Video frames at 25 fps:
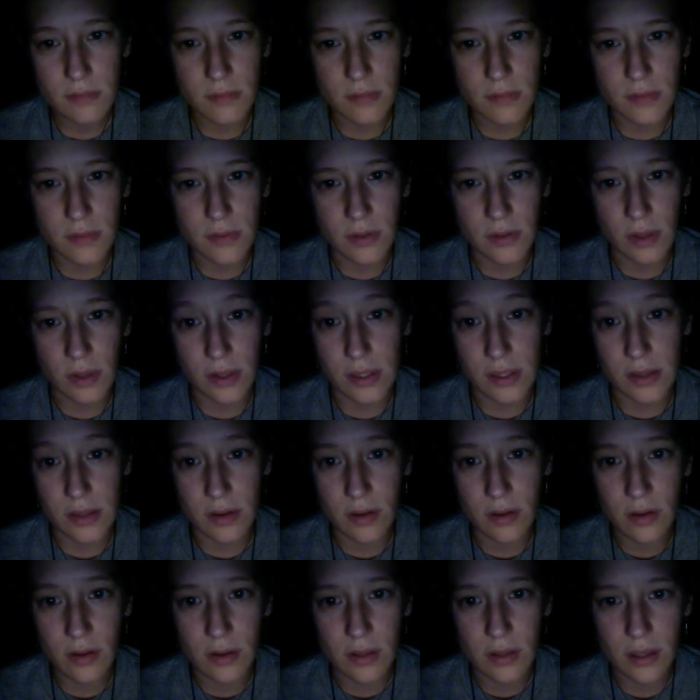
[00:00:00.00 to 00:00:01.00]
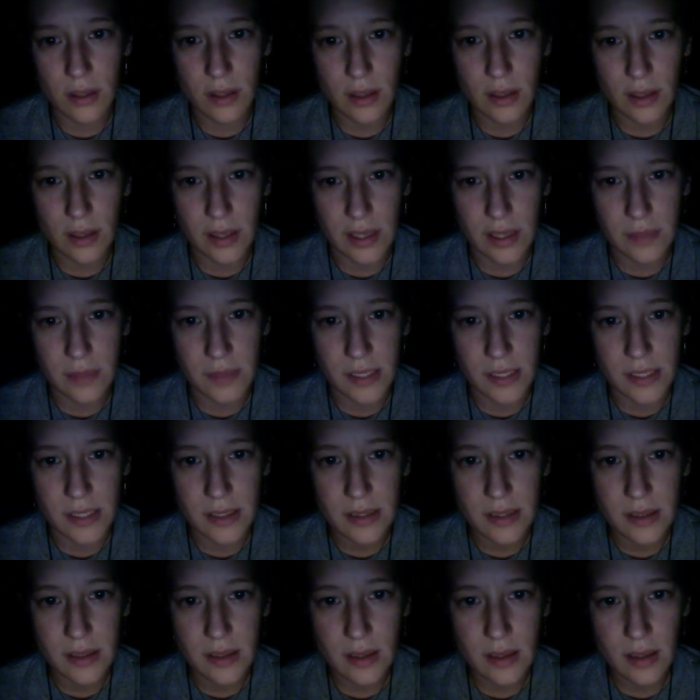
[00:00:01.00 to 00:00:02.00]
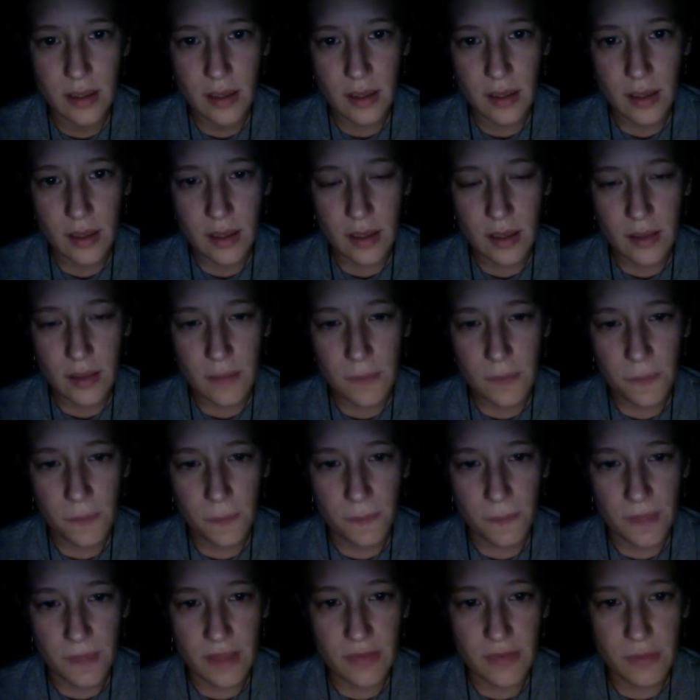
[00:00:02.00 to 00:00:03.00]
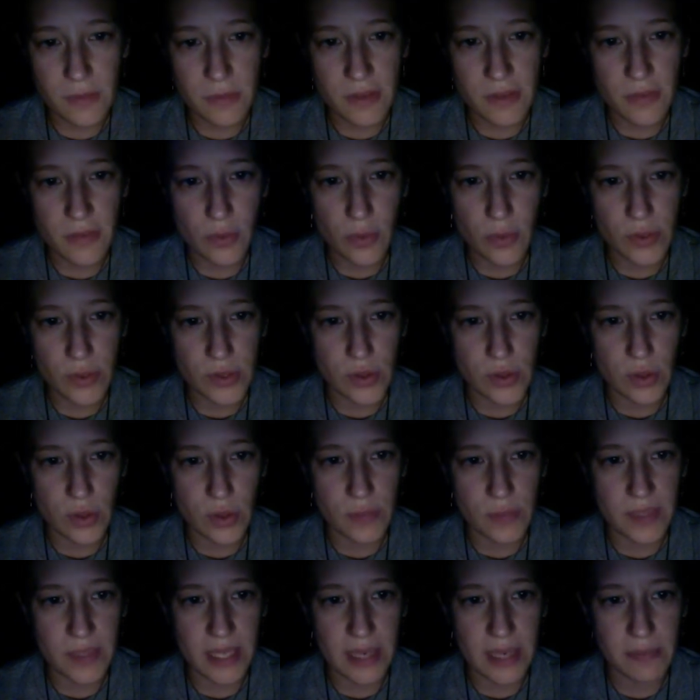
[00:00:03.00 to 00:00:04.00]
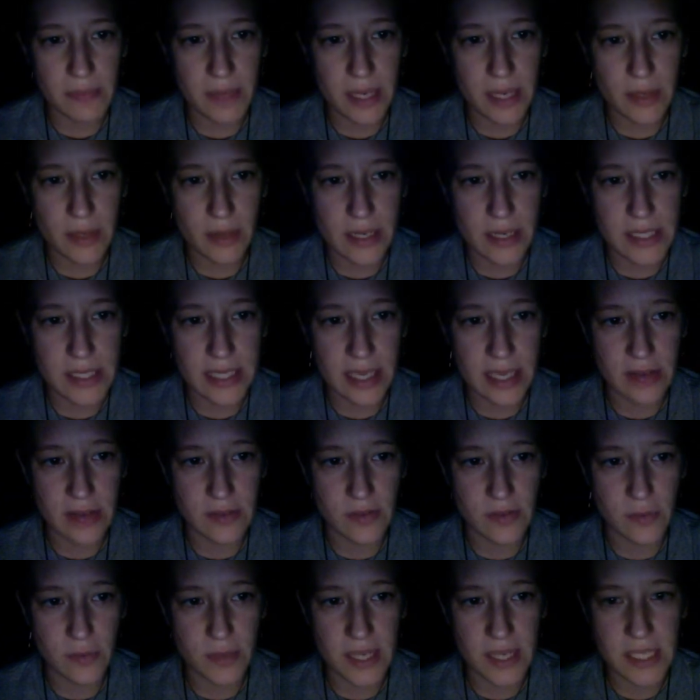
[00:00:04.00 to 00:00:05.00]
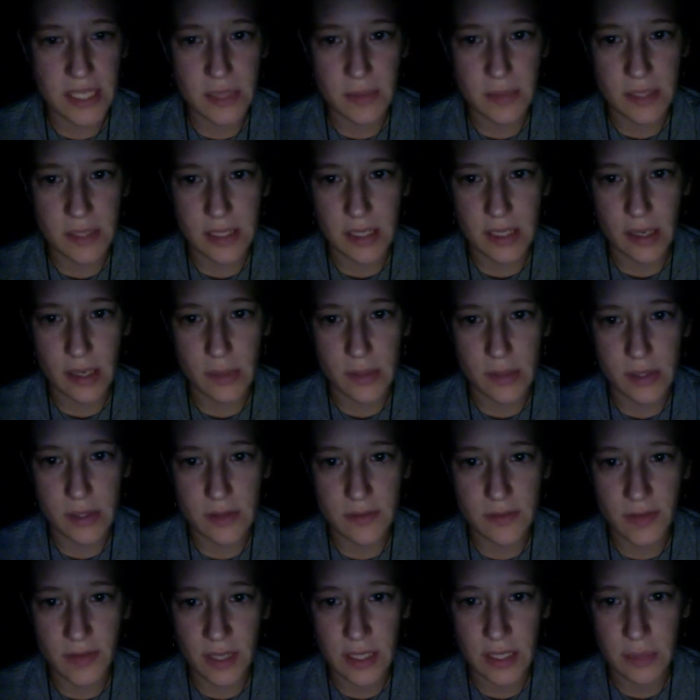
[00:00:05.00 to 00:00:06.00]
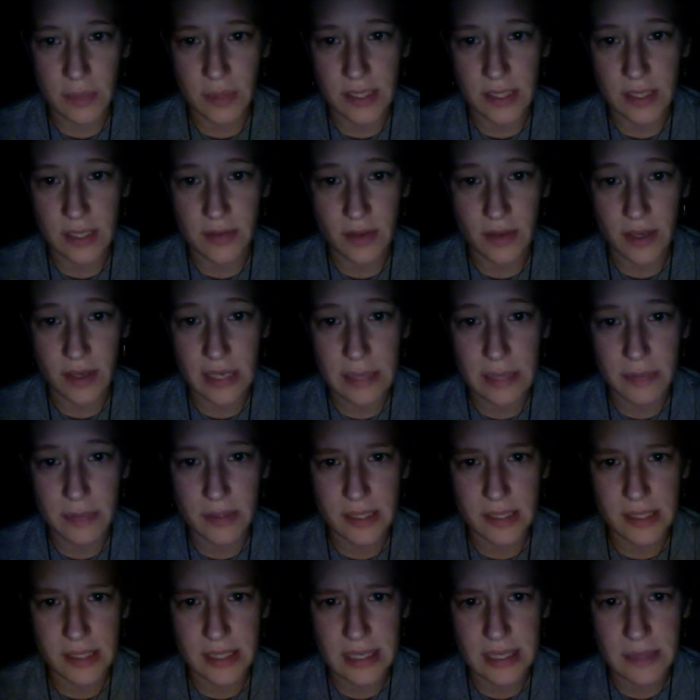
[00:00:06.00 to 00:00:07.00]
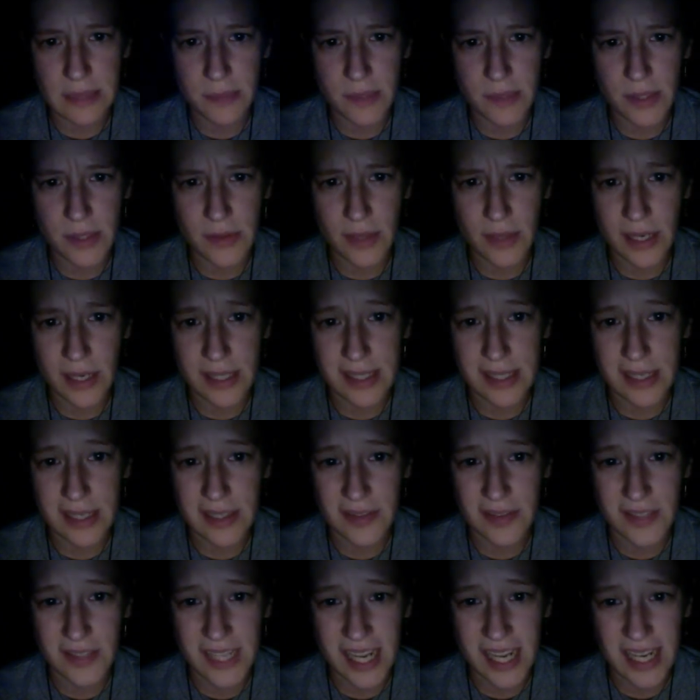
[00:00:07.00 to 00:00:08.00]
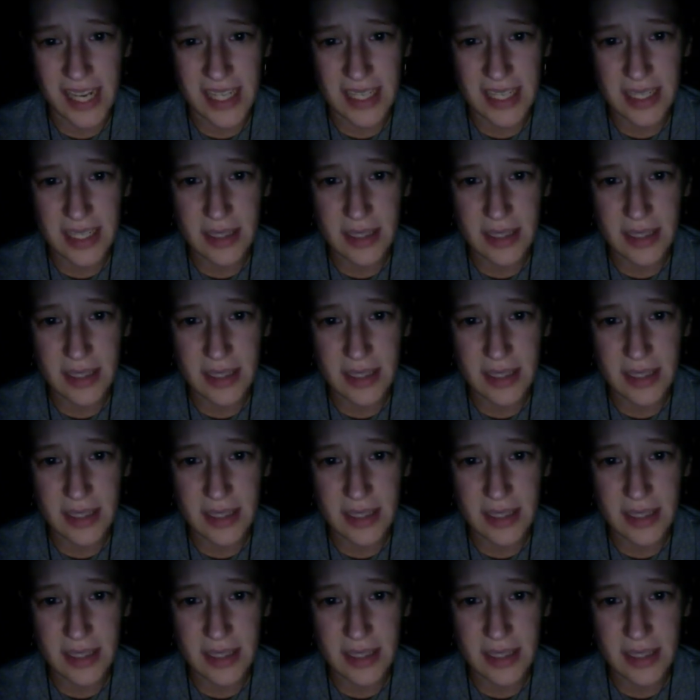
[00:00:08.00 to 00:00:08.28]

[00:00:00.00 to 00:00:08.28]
Not at all, I admitted. Even before the door began migrating out of the basement, I was finding myself unable to sleep 2 nights out of 10.